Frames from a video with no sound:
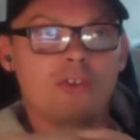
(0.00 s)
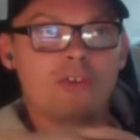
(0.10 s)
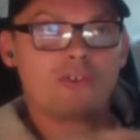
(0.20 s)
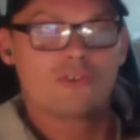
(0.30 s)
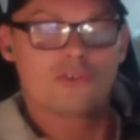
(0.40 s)

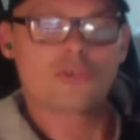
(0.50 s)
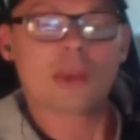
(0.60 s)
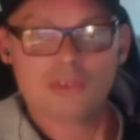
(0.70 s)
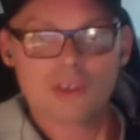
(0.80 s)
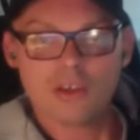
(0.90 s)

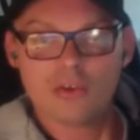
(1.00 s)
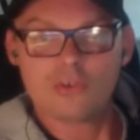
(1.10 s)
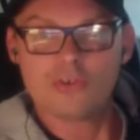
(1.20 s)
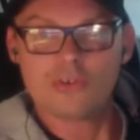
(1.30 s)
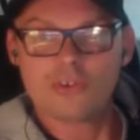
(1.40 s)
strength in
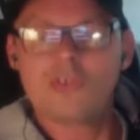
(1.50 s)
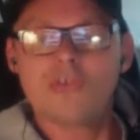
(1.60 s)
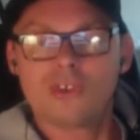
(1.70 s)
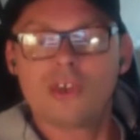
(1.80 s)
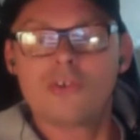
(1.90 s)
you to
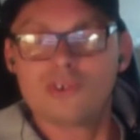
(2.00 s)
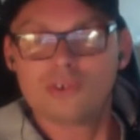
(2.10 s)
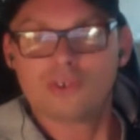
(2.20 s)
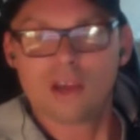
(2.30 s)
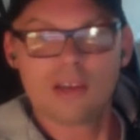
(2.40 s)
say to
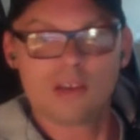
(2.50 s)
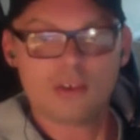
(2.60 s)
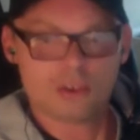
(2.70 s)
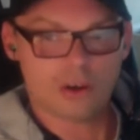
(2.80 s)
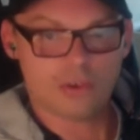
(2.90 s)
your friend
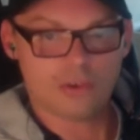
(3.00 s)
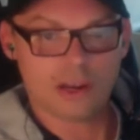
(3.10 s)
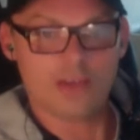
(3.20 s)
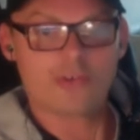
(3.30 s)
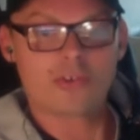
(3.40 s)
or
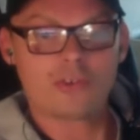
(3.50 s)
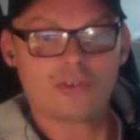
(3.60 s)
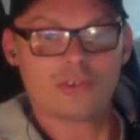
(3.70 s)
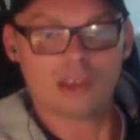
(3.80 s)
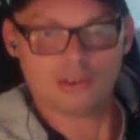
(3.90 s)
friends,
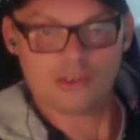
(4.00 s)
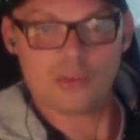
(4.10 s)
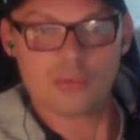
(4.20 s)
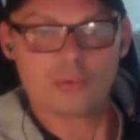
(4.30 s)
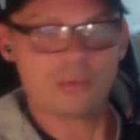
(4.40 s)
say,
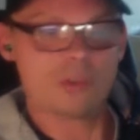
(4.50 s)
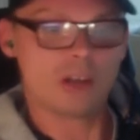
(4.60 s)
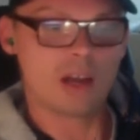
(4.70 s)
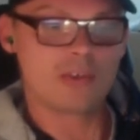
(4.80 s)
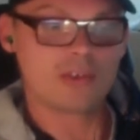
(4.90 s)
stop,
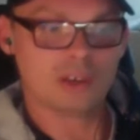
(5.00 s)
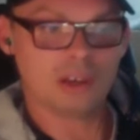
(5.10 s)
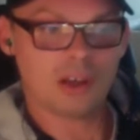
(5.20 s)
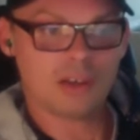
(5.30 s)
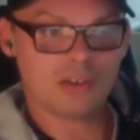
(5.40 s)
guys,
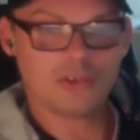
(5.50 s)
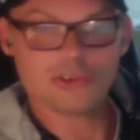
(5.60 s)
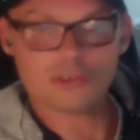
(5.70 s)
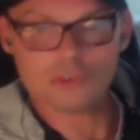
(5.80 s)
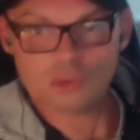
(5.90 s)

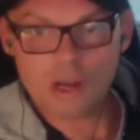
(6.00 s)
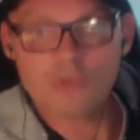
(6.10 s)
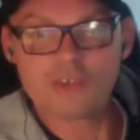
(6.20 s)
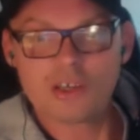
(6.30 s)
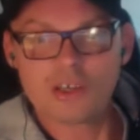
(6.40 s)
we are
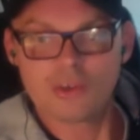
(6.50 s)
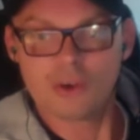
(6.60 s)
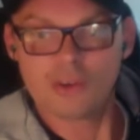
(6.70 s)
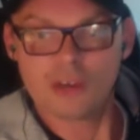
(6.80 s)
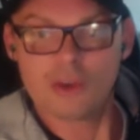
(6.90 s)
moving in a
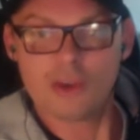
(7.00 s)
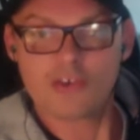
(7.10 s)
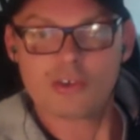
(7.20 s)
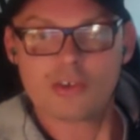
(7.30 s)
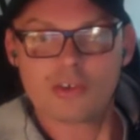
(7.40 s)
wrong direction.